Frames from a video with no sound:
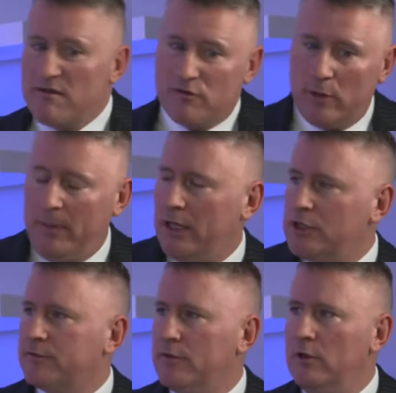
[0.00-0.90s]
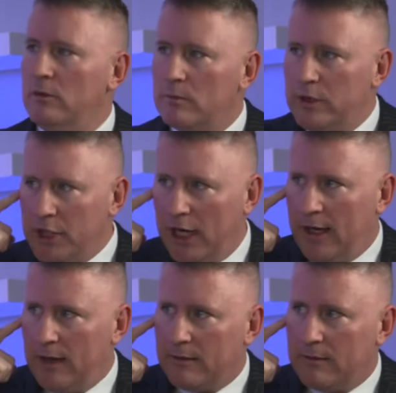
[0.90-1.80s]
for a punch through, which
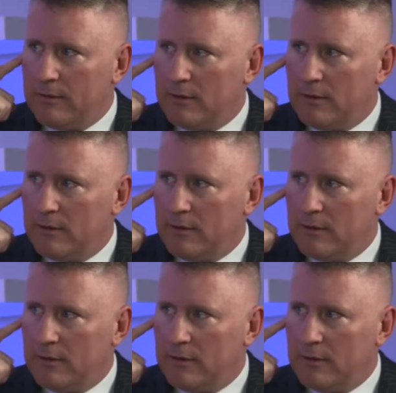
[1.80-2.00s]
hit.